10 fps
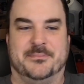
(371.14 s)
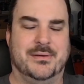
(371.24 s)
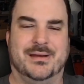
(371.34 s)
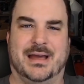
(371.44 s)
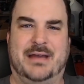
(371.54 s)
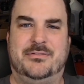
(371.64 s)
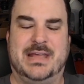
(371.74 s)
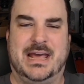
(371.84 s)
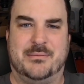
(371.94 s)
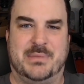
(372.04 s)
After
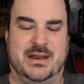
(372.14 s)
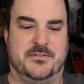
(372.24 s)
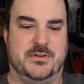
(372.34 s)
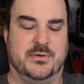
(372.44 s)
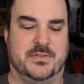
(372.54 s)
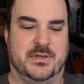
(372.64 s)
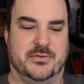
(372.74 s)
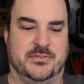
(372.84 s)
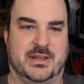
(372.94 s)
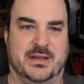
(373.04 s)
that, I made a few of
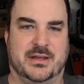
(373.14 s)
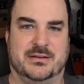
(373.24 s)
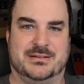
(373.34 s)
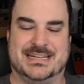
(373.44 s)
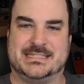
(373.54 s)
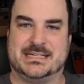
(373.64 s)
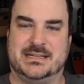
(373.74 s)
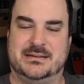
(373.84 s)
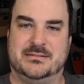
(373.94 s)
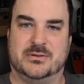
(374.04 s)
those
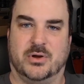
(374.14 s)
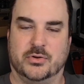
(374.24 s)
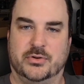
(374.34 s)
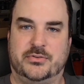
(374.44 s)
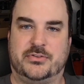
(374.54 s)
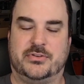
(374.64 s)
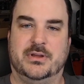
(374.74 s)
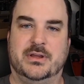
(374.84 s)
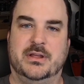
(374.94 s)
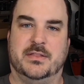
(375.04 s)
desiccant holders
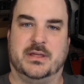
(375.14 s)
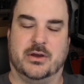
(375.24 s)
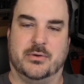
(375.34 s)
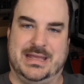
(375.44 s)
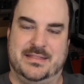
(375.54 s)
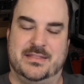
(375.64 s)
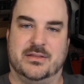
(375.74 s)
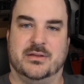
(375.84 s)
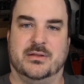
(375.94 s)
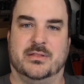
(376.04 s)
that go in
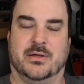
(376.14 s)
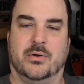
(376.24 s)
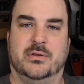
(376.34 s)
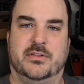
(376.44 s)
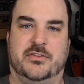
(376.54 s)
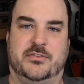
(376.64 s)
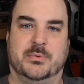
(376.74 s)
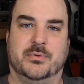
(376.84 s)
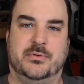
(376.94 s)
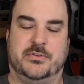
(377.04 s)
the hole of the
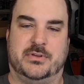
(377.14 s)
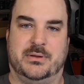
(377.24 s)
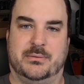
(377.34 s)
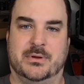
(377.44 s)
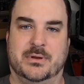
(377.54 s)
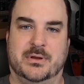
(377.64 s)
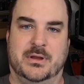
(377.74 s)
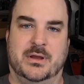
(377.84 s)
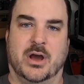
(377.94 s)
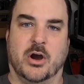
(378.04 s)
spool. So you
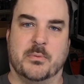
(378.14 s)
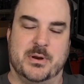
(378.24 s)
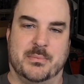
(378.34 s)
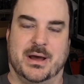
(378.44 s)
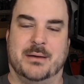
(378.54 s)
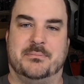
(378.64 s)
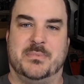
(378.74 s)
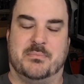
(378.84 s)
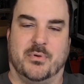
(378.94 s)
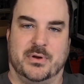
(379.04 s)
open them up, you
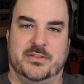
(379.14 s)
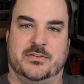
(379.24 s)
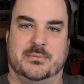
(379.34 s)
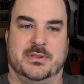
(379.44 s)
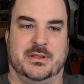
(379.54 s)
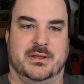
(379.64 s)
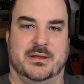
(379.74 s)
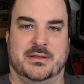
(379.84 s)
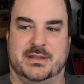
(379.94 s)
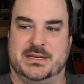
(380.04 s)
pour in some of
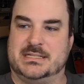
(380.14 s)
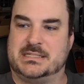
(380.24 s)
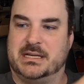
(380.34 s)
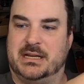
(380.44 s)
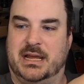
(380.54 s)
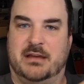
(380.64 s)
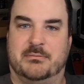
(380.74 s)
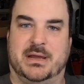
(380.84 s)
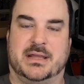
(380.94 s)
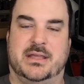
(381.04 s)
the desiccant I have
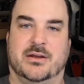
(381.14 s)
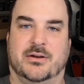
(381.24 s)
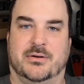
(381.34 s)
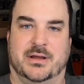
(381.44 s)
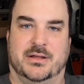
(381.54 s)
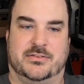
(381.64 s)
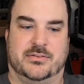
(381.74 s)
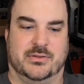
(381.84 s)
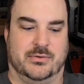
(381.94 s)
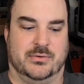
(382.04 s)
back here. It's a
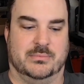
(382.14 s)
little